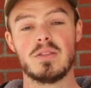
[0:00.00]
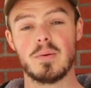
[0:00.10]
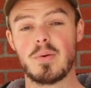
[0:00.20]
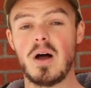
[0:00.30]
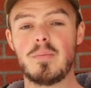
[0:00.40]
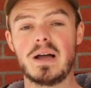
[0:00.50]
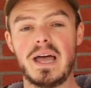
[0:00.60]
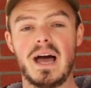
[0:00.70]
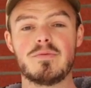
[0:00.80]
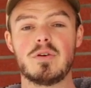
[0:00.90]
The problem I
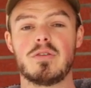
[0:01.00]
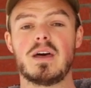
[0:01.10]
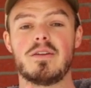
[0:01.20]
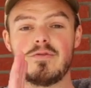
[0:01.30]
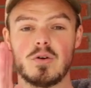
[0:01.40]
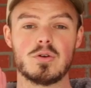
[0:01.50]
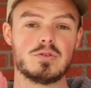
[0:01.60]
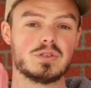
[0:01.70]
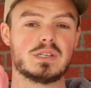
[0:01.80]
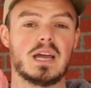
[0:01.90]
have with that
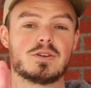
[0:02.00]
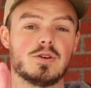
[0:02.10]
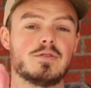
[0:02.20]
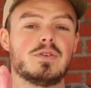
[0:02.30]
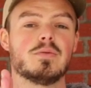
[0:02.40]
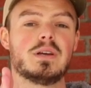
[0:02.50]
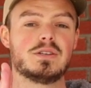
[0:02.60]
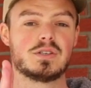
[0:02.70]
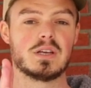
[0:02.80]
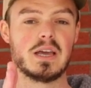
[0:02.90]
vertical stack Trophy
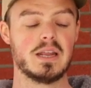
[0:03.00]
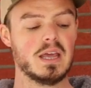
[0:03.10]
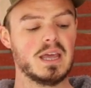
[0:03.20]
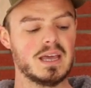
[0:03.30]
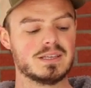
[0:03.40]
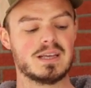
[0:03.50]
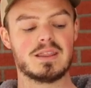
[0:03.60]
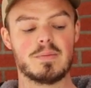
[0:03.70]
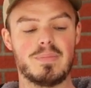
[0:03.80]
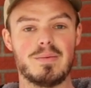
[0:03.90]
Ridge sight is
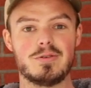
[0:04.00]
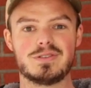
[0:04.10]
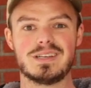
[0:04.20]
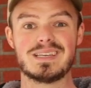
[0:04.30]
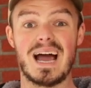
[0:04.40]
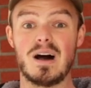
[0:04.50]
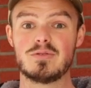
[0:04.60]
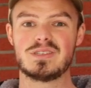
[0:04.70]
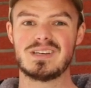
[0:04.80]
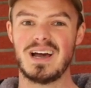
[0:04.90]
that the bubble sits
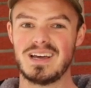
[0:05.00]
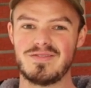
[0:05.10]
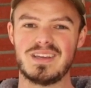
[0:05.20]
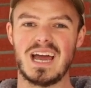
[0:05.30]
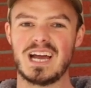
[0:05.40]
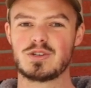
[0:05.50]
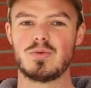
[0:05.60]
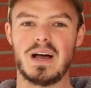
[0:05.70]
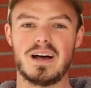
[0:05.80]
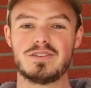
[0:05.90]
outside of the
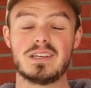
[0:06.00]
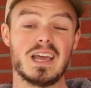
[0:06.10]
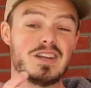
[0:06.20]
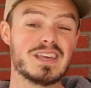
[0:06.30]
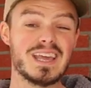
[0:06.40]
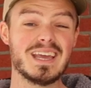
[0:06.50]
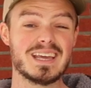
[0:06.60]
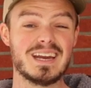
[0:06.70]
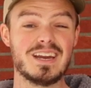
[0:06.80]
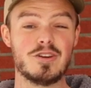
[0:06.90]
actual housing and you can't
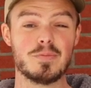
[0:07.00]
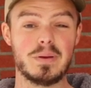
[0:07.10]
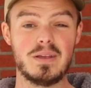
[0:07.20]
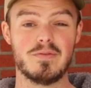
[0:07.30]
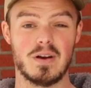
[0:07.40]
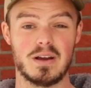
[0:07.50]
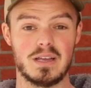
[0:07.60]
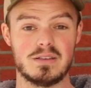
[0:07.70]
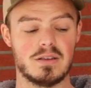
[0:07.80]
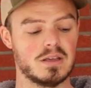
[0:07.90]
get it in your peak very
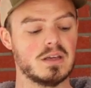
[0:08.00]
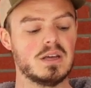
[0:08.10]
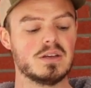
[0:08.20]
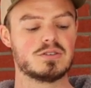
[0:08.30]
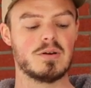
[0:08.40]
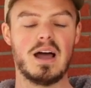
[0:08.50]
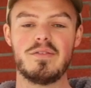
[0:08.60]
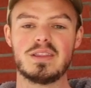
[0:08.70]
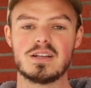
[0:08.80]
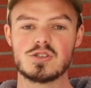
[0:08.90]
easily. So
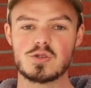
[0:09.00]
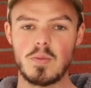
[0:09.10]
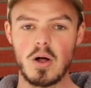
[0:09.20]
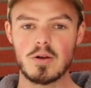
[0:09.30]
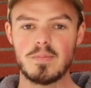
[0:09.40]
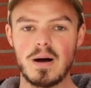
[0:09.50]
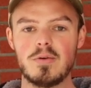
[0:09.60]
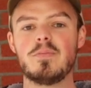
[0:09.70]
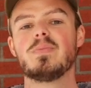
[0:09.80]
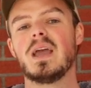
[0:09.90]
having that smaller
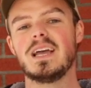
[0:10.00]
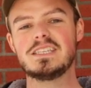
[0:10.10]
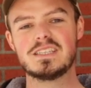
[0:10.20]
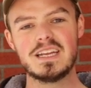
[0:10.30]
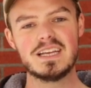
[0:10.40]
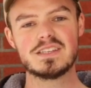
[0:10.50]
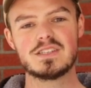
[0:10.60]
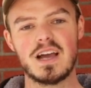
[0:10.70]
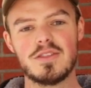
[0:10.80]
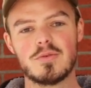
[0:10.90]
bubble and sitting
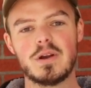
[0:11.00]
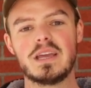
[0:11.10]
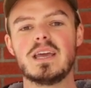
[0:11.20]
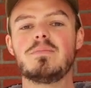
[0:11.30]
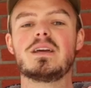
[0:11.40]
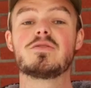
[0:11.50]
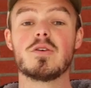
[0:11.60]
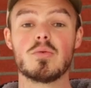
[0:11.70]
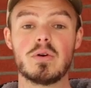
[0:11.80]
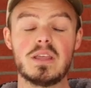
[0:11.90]
inside the ring, it makes for
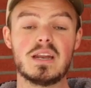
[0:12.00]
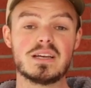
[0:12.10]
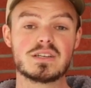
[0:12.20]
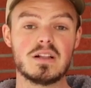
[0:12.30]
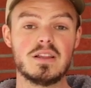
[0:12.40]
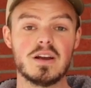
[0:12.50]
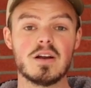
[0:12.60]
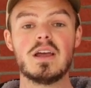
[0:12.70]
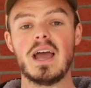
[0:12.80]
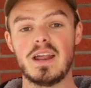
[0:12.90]
a really nice
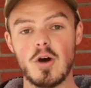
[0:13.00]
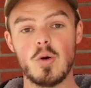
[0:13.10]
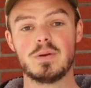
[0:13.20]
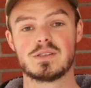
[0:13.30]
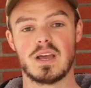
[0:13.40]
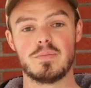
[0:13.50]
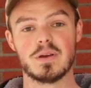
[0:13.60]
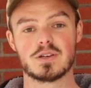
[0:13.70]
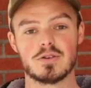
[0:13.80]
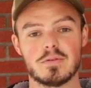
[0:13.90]
clear and open sight
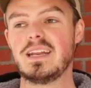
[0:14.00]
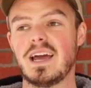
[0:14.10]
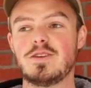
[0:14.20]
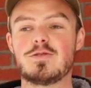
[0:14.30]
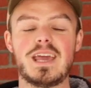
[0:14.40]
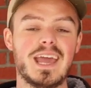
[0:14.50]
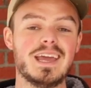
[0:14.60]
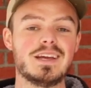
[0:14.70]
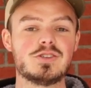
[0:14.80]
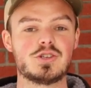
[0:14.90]
picture. Now, you
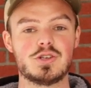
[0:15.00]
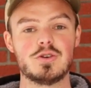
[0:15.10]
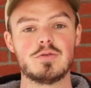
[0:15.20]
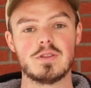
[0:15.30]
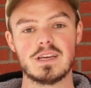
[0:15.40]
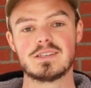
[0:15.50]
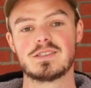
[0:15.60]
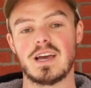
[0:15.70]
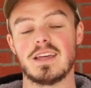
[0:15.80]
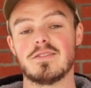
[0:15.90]
can't shoot this
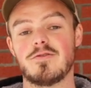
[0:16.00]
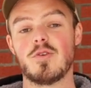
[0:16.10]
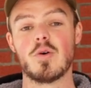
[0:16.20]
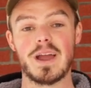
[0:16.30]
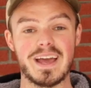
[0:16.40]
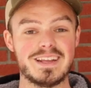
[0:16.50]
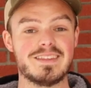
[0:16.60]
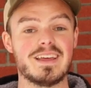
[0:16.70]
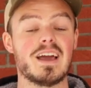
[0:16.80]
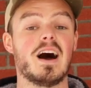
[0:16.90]
sight for
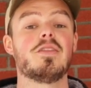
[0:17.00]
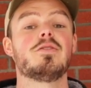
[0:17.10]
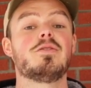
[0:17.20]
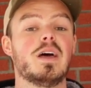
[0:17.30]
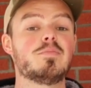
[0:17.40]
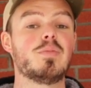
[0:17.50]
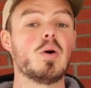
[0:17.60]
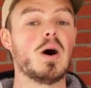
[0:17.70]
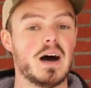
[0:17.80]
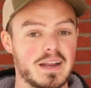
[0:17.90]
anything other than
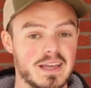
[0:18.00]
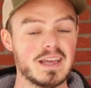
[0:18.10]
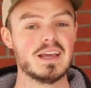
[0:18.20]
bow hunting.